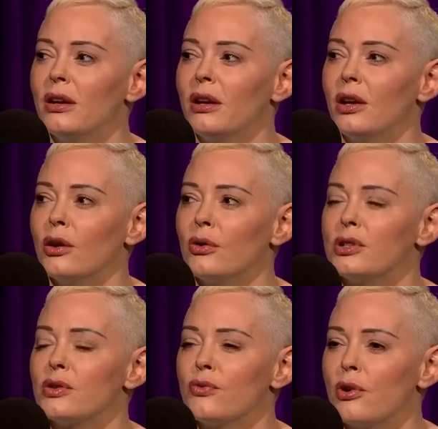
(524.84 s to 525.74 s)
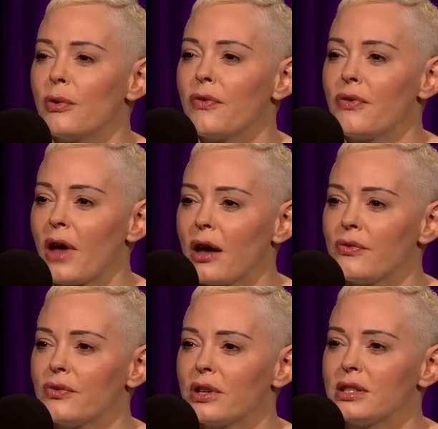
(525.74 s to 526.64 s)
you know, it's a form of
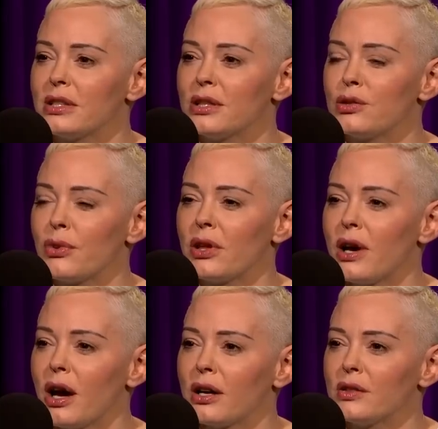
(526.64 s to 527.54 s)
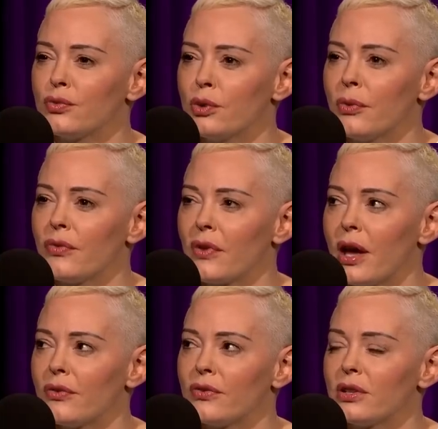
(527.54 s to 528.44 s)
theft. It's it's really the highest form of
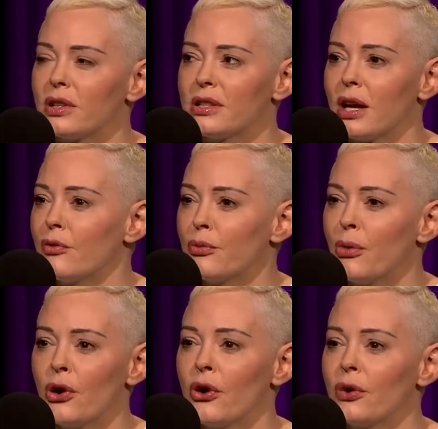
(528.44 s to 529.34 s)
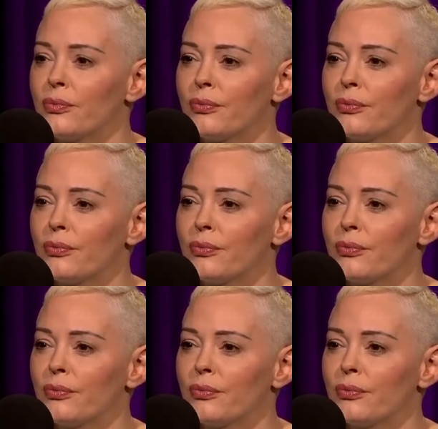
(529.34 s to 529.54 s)
theft aside from murder.